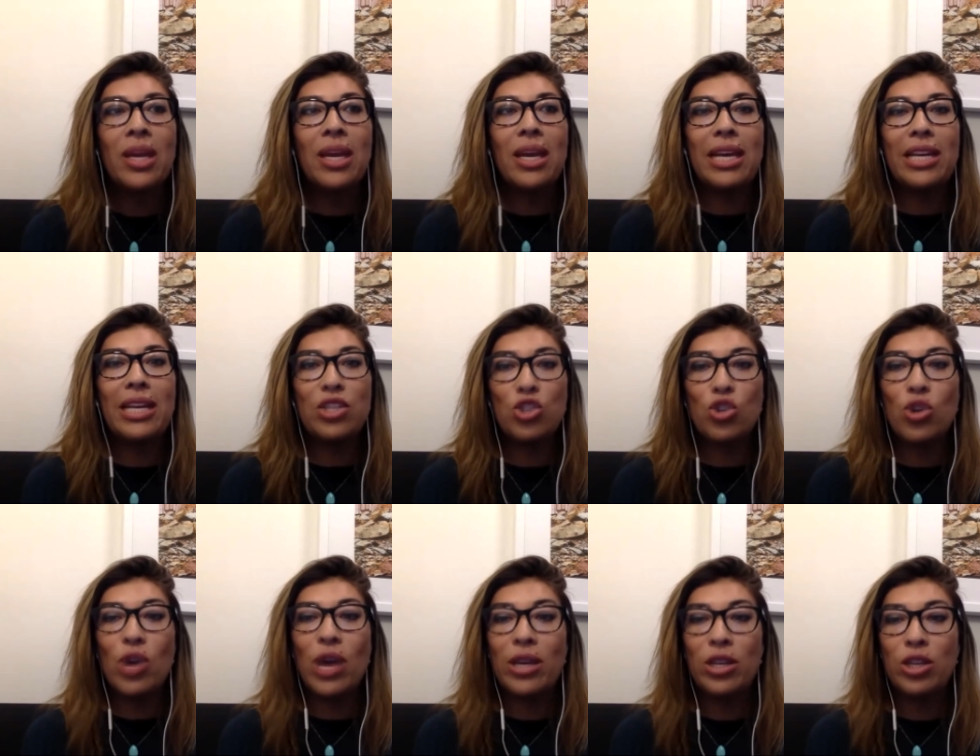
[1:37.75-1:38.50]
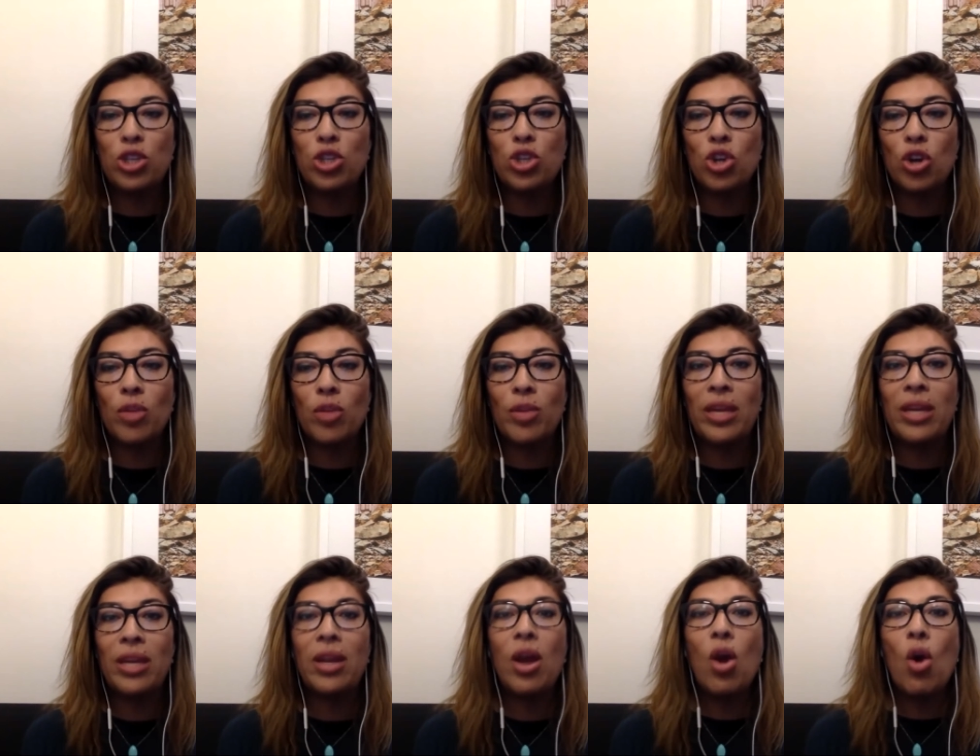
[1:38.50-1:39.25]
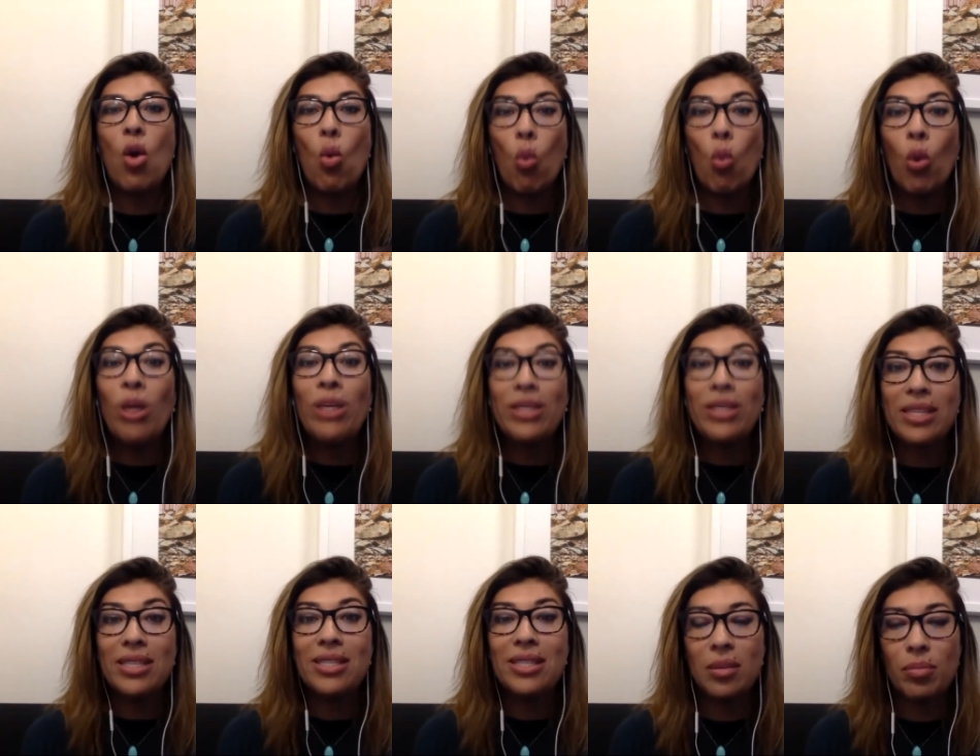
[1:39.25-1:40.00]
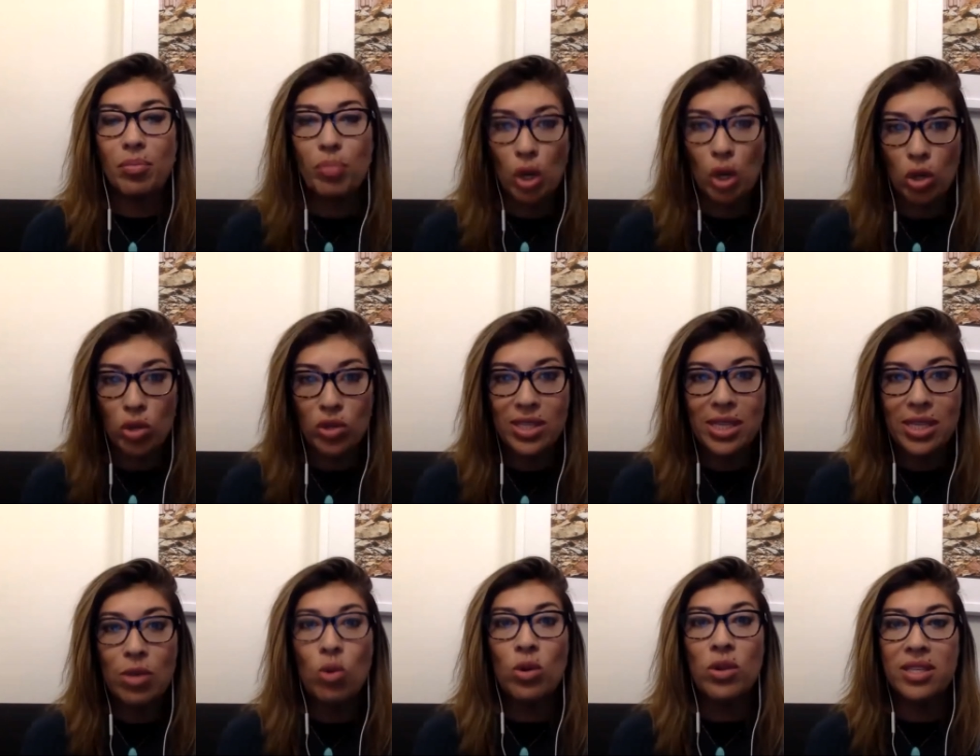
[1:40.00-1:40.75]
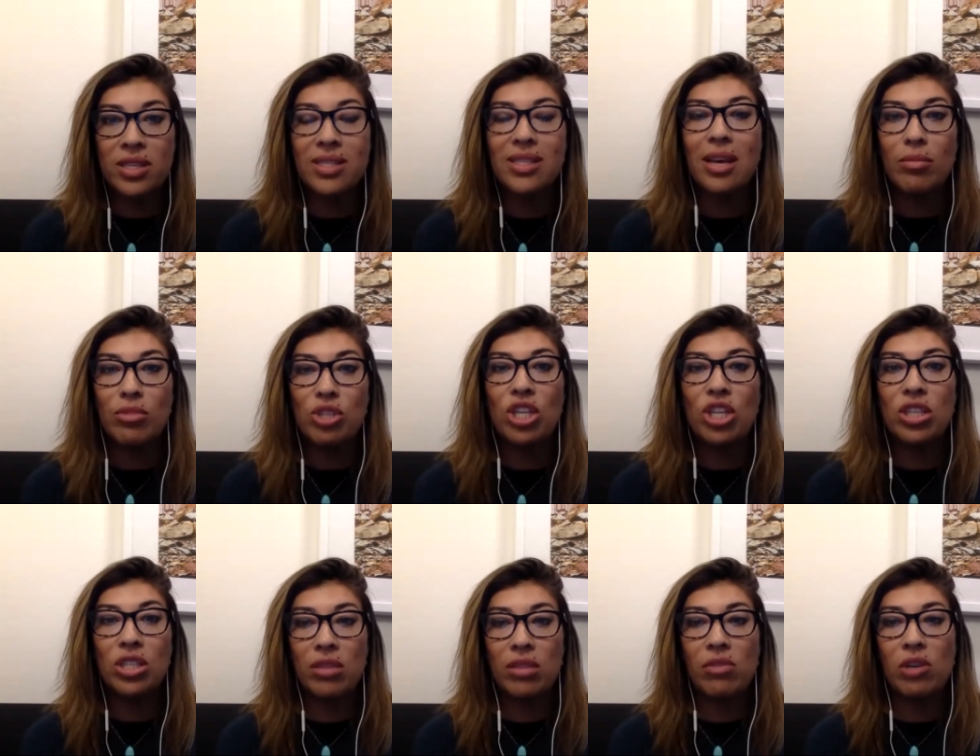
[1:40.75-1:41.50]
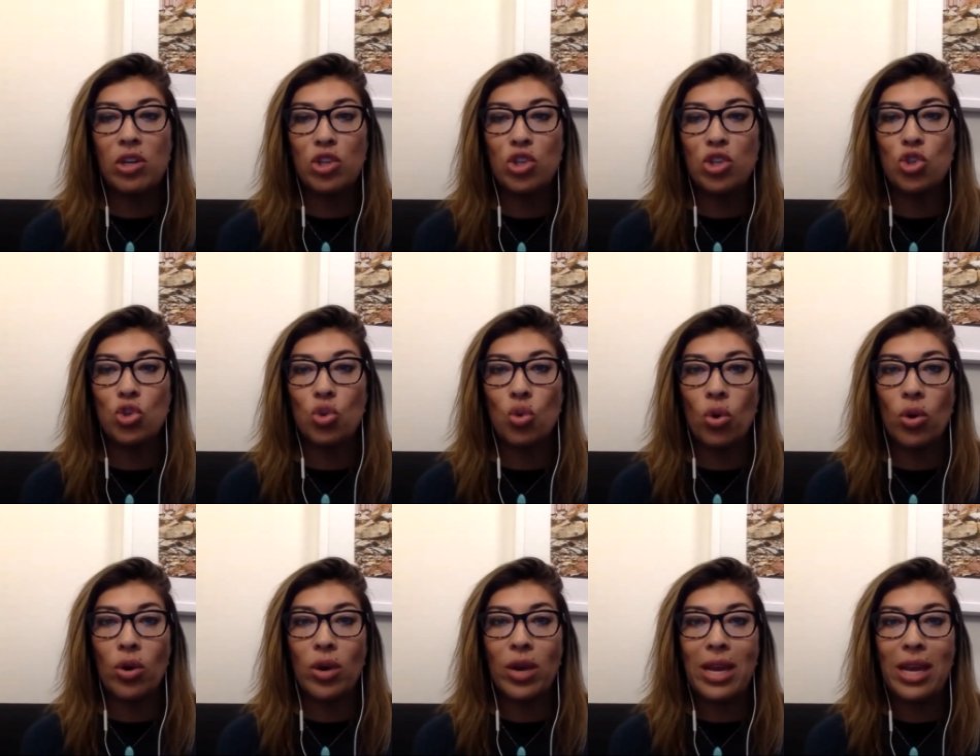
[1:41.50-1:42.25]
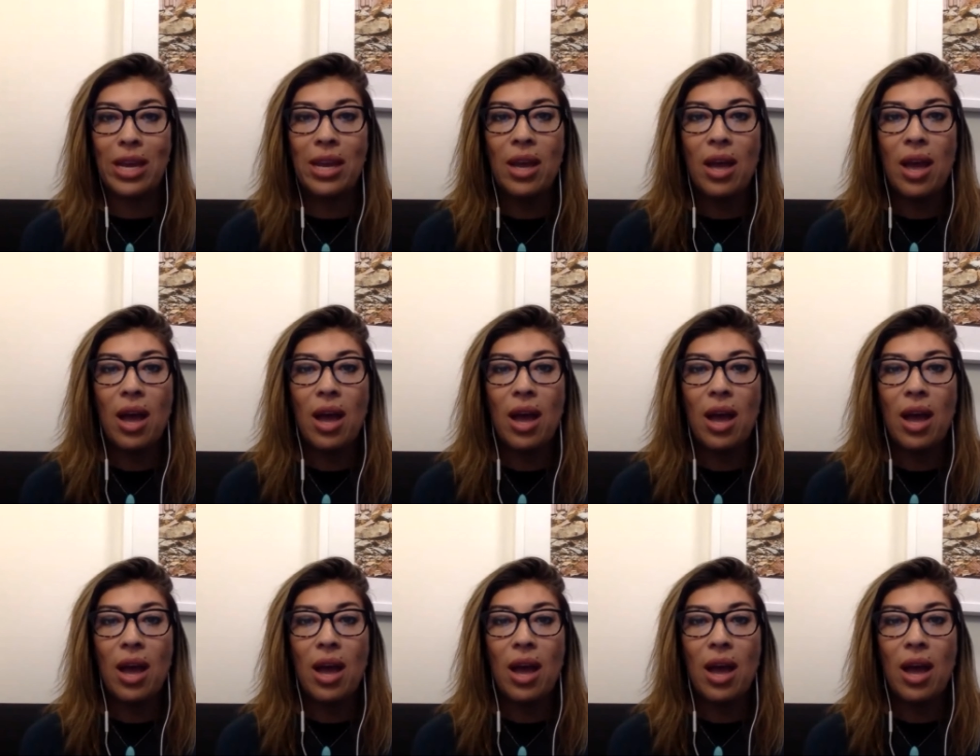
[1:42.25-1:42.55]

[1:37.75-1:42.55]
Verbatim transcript: is try to determine what does the person or the subject of our story